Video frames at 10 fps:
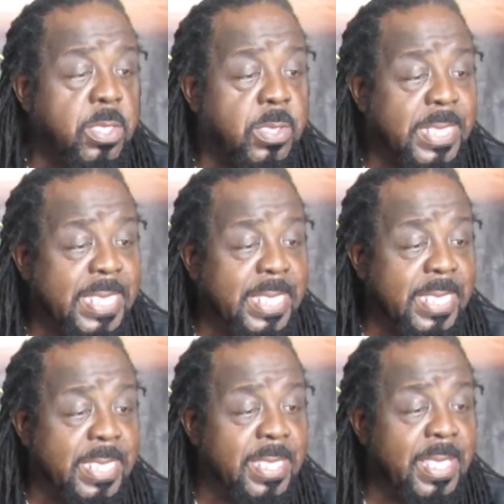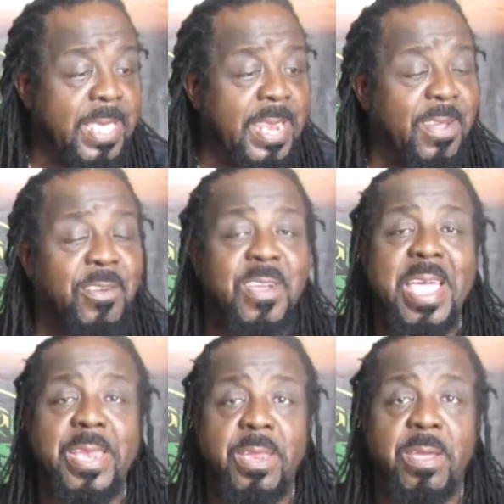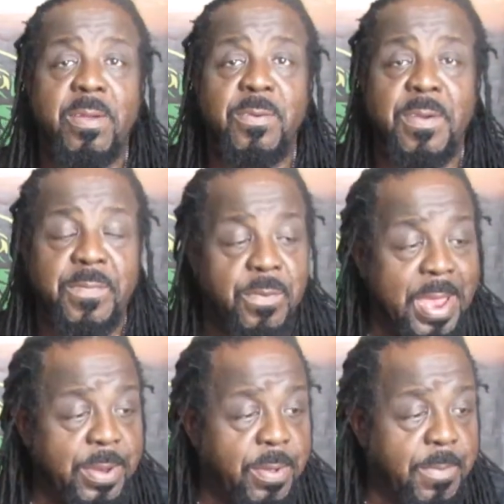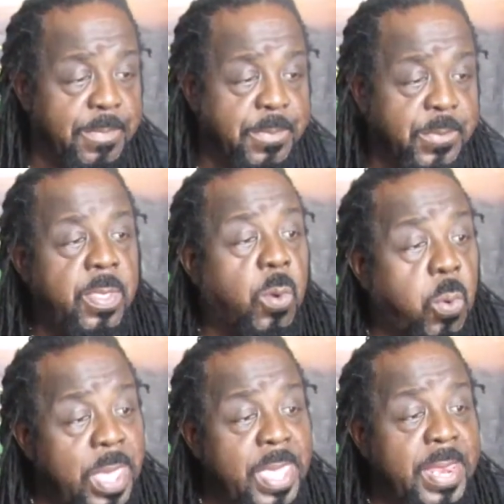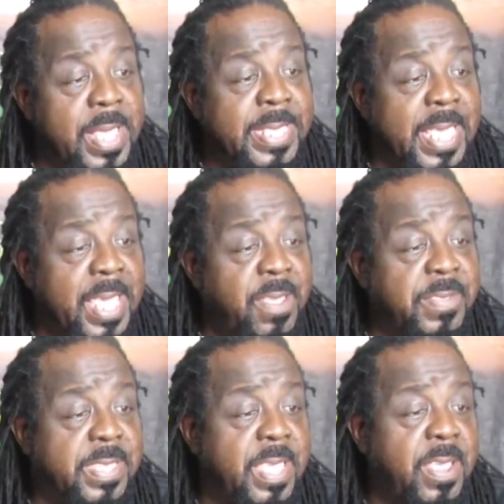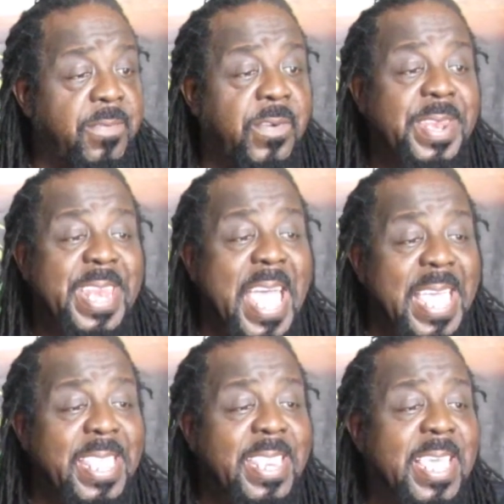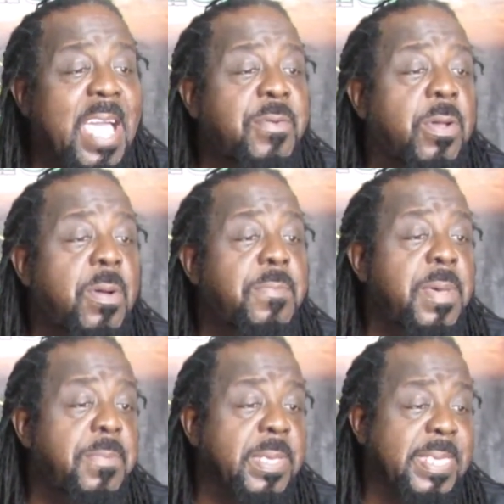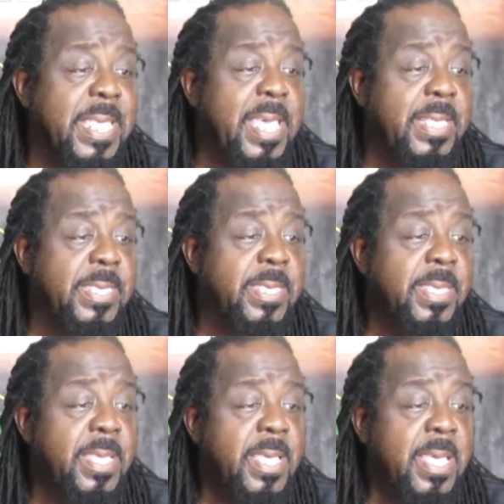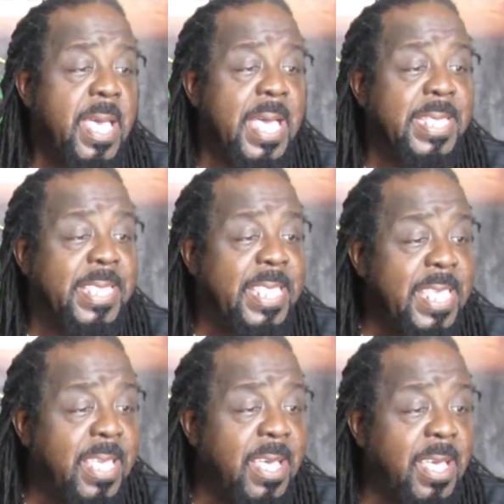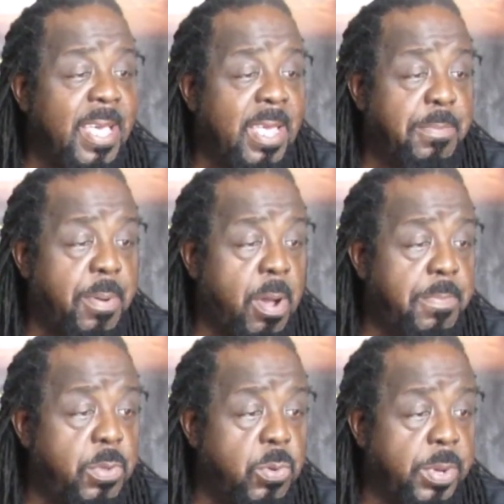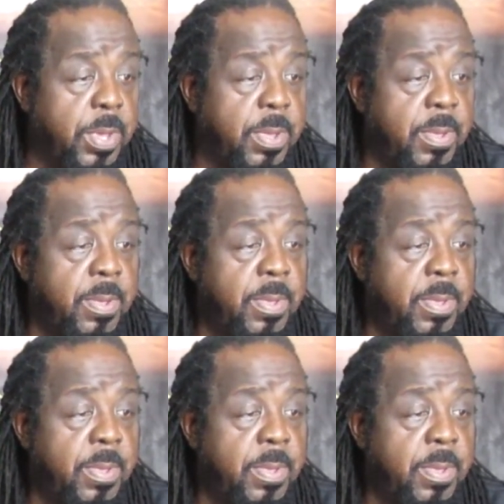to citizens in a grand referendum. The Queen is head of state for 9 CARICOM member states, Antigua and Barbuda,